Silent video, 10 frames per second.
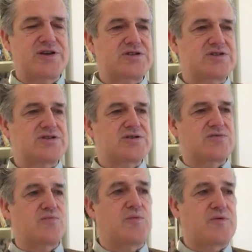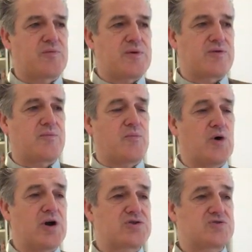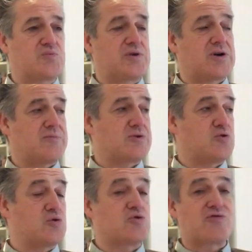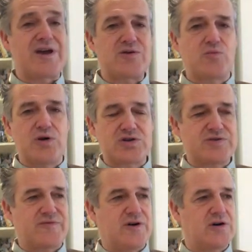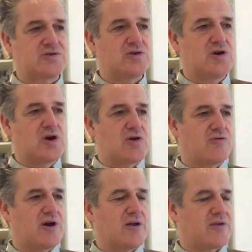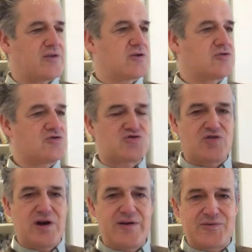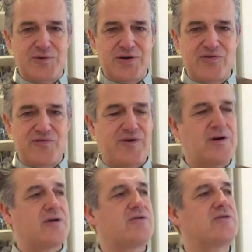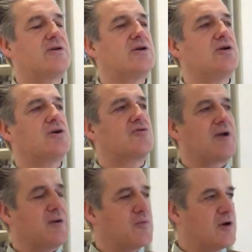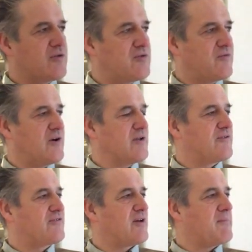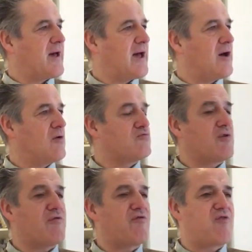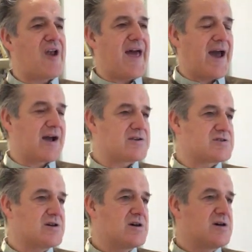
things that with, with works, what I would call great works of art, rather than contrived works of art. Great works of art somehow reflect